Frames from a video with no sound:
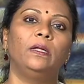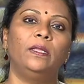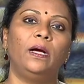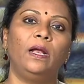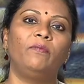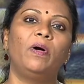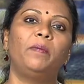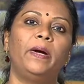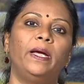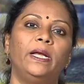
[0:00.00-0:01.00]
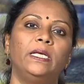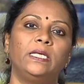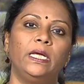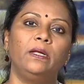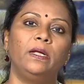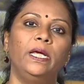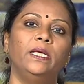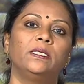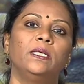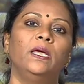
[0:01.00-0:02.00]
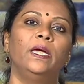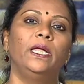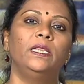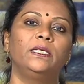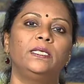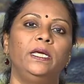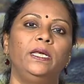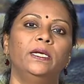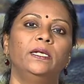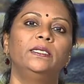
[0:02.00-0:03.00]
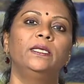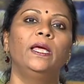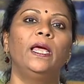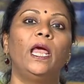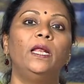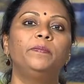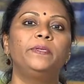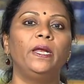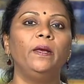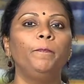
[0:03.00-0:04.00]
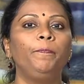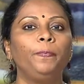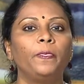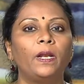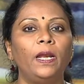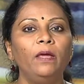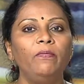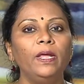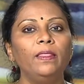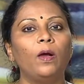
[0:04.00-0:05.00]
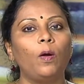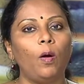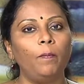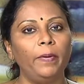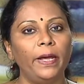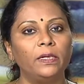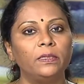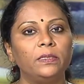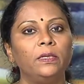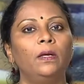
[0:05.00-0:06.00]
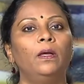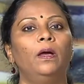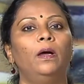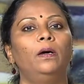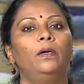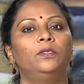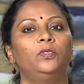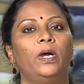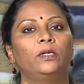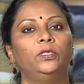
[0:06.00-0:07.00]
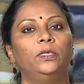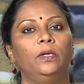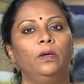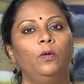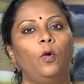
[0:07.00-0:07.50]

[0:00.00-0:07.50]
the alpha amylase increase in the cereals helps in cleaving the complex structure